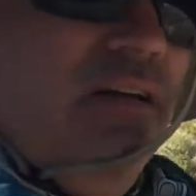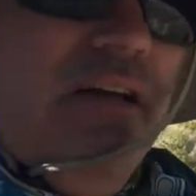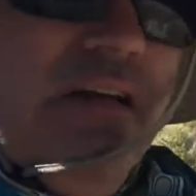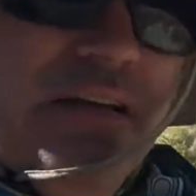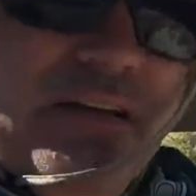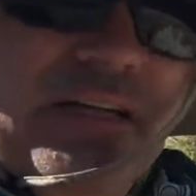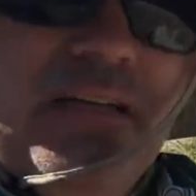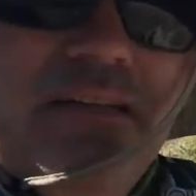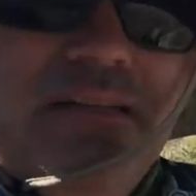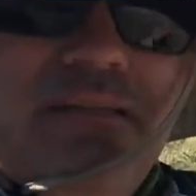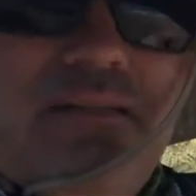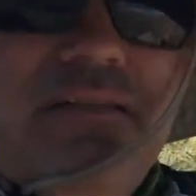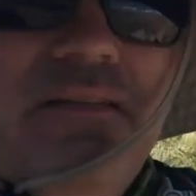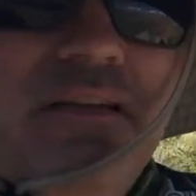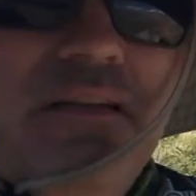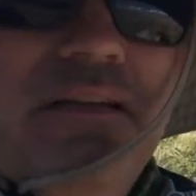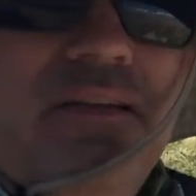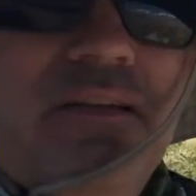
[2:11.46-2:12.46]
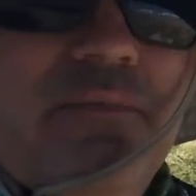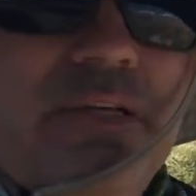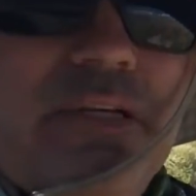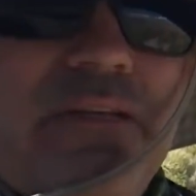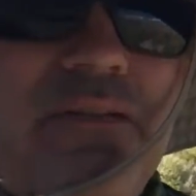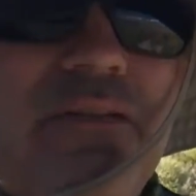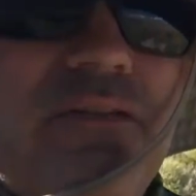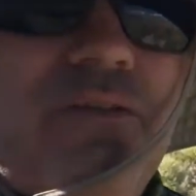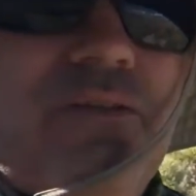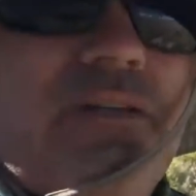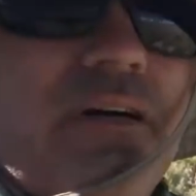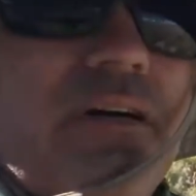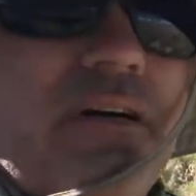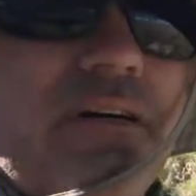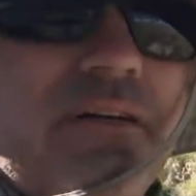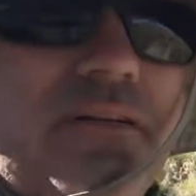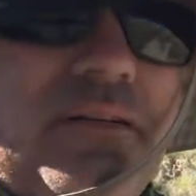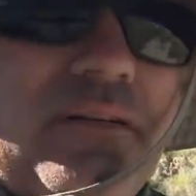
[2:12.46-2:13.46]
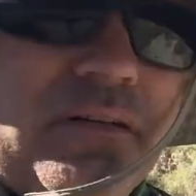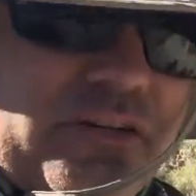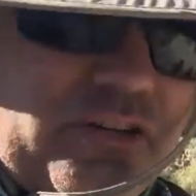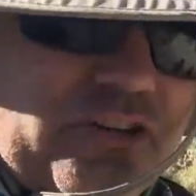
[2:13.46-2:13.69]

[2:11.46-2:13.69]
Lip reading: and hence the name in Utah, the